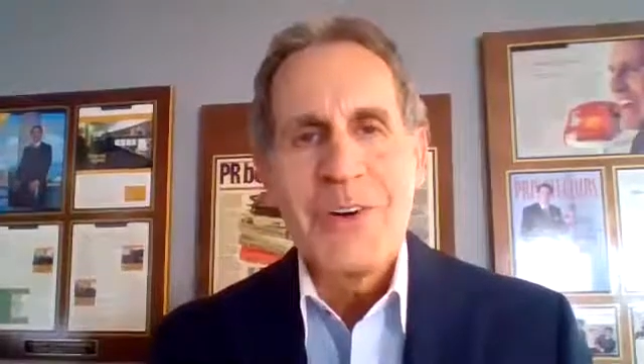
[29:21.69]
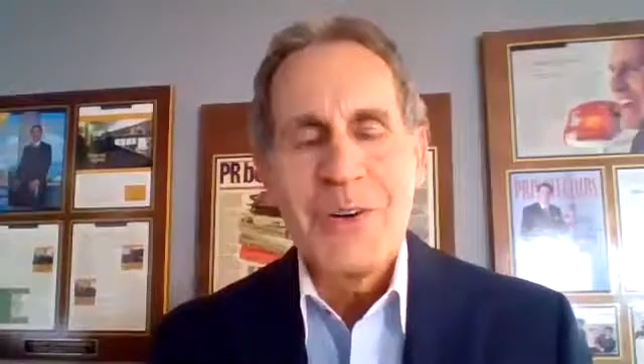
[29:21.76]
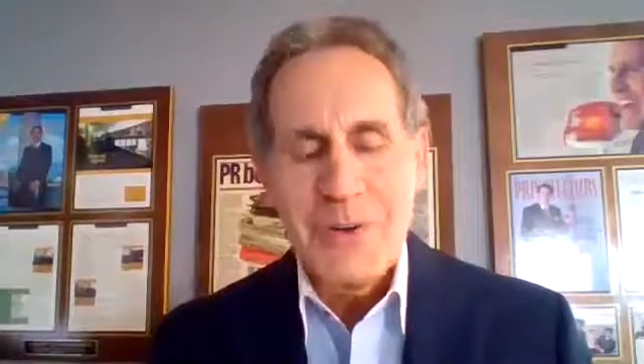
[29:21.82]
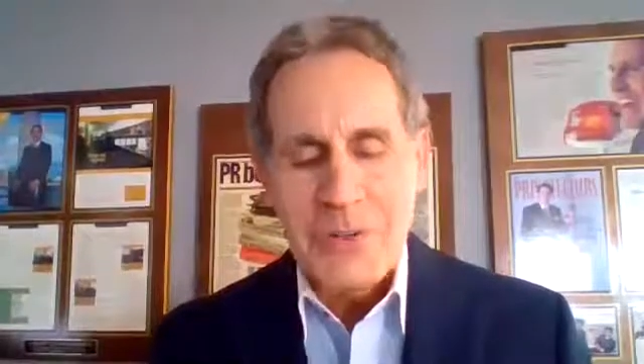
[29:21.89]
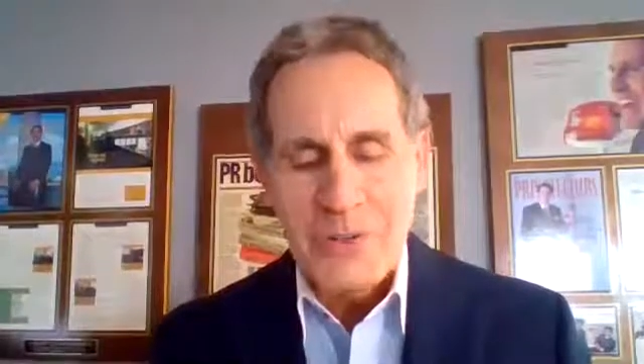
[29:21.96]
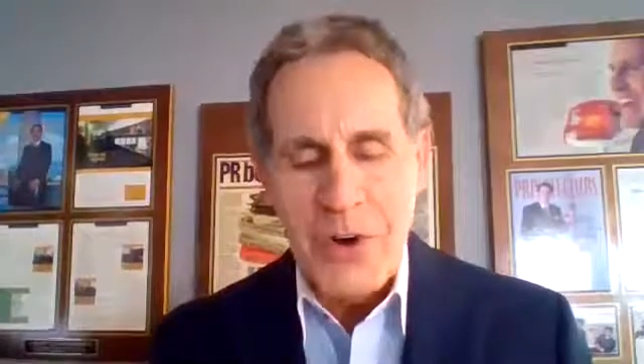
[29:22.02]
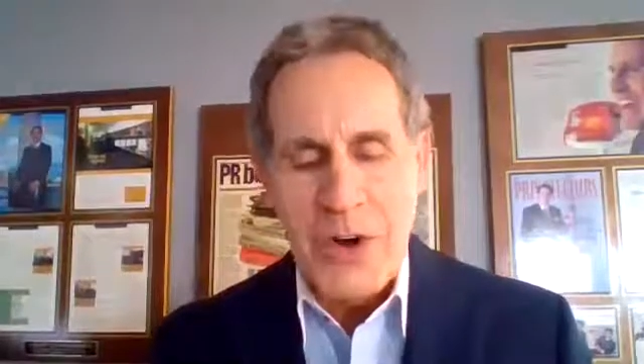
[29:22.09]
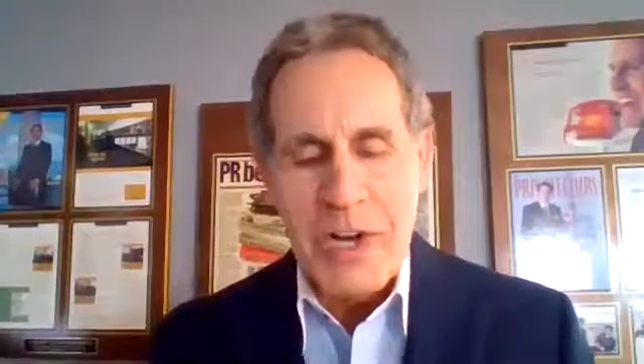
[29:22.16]

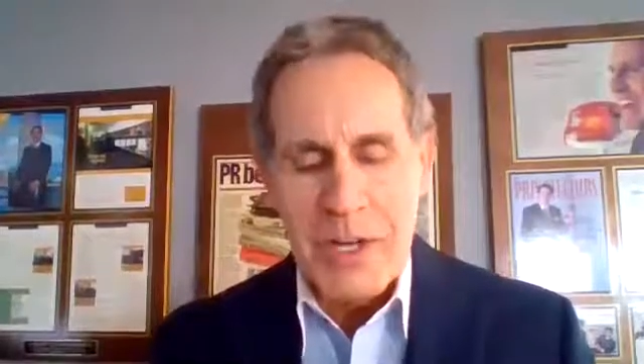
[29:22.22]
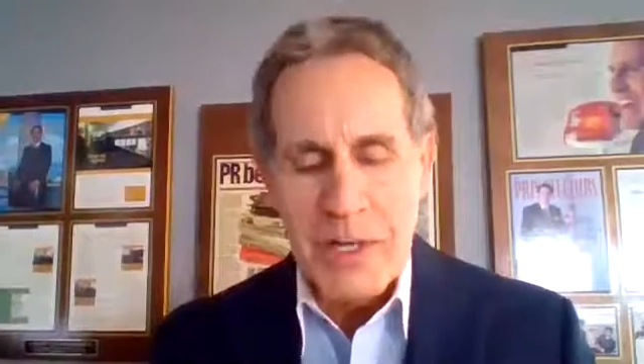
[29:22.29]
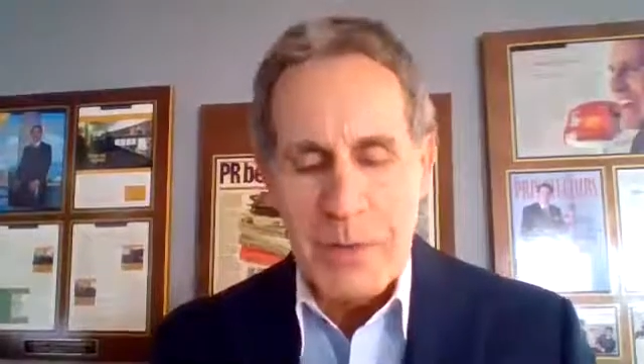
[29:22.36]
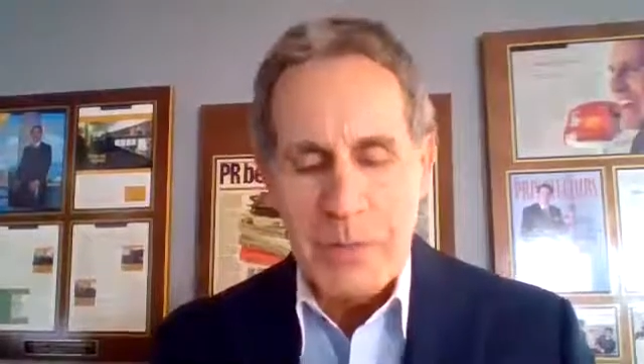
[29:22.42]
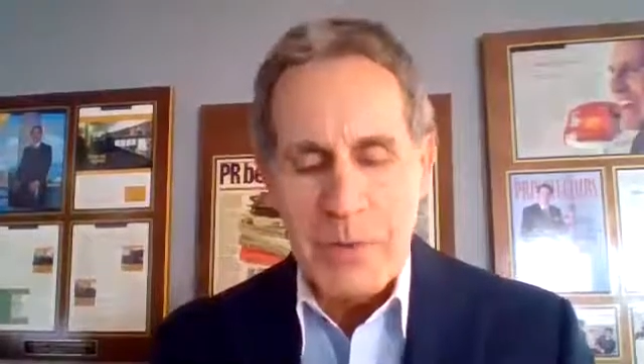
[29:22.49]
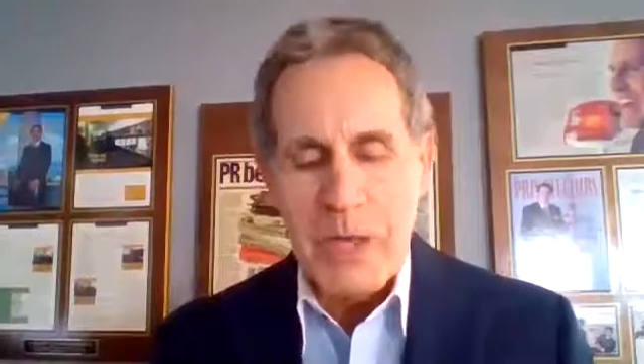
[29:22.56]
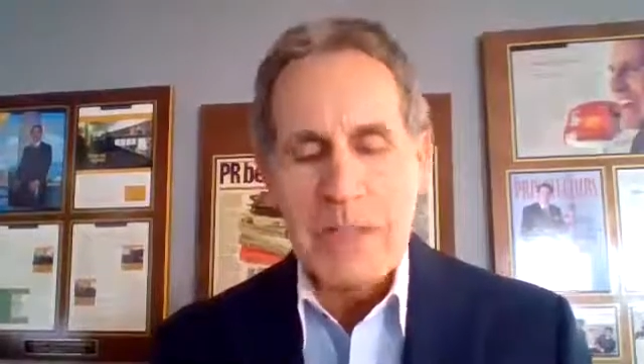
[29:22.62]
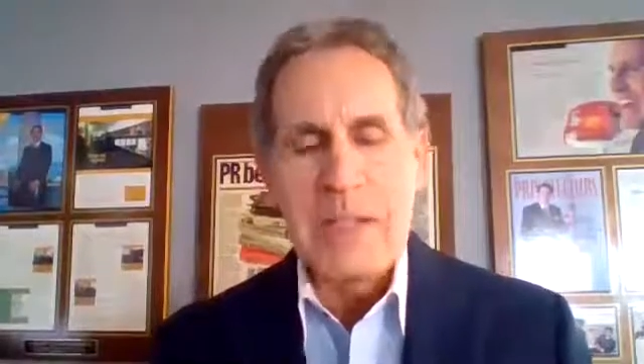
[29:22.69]
drawing
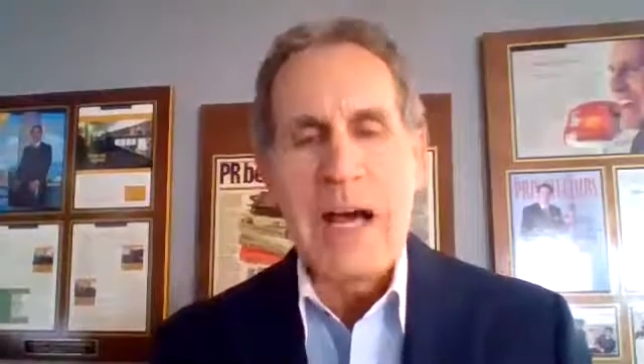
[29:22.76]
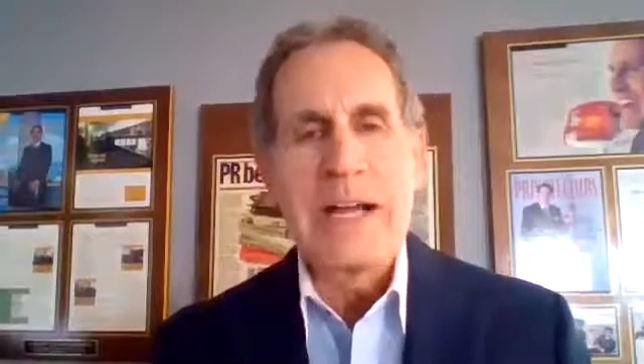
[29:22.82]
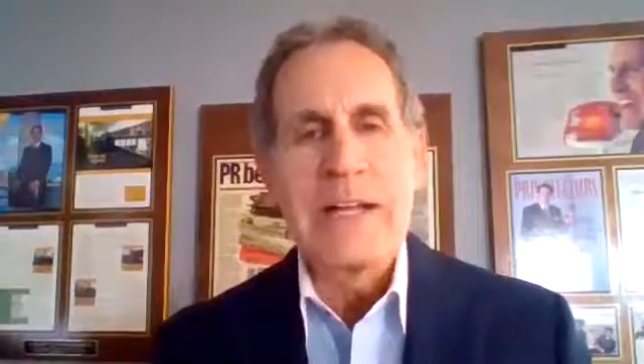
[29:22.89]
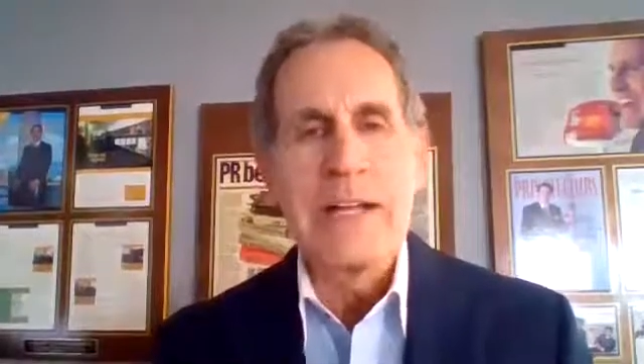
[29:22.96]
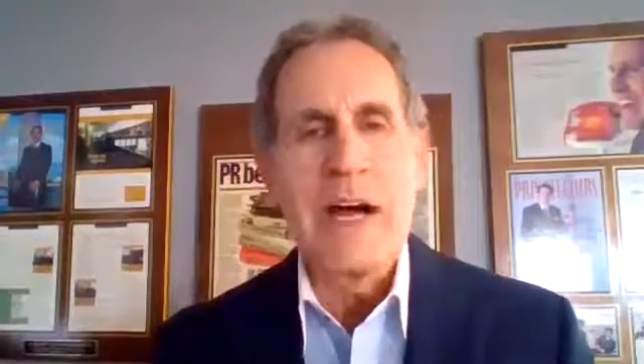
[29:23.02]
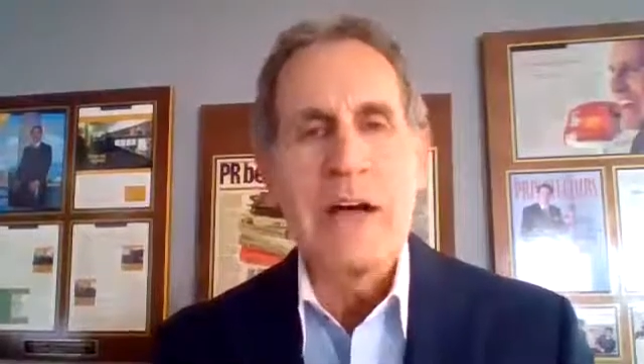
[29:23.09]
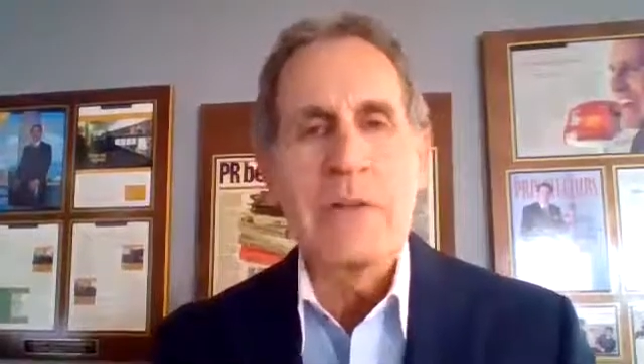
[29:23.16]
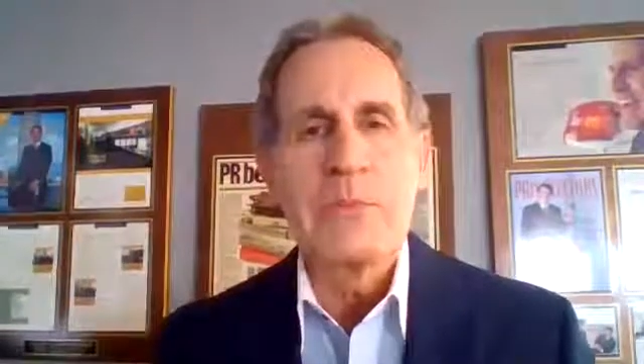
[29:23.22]
a line
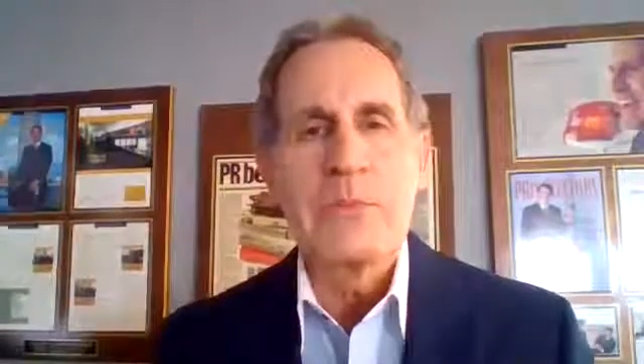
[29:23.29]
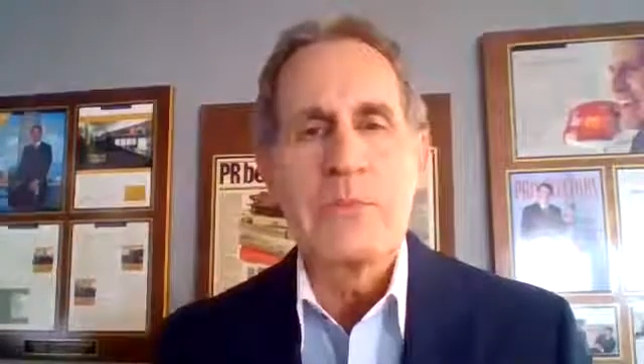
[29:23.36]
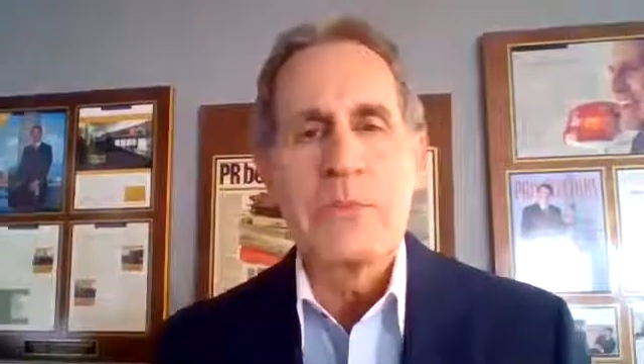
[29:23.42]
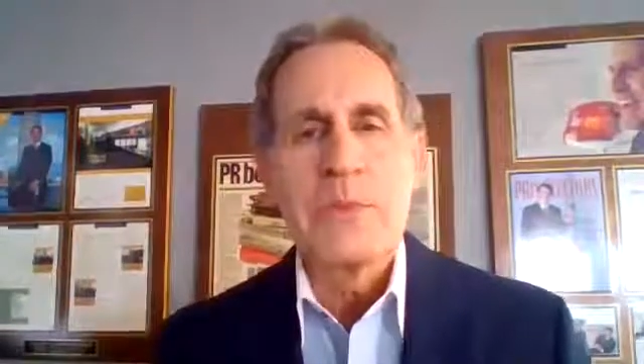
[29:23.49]
down the